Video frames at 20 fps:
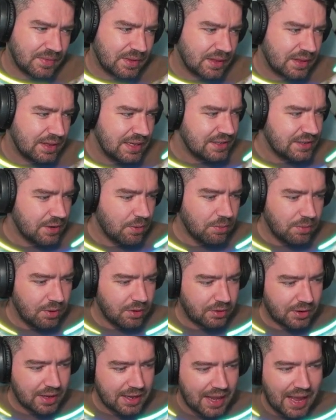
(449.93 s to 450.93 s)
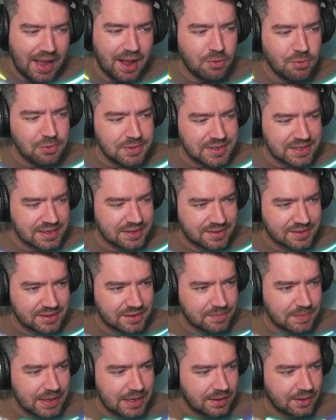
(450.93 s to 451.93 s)
these don't look like houses to
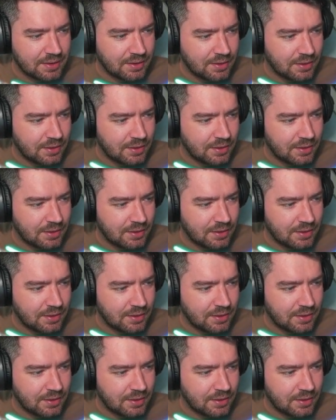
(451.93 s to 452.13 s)
me.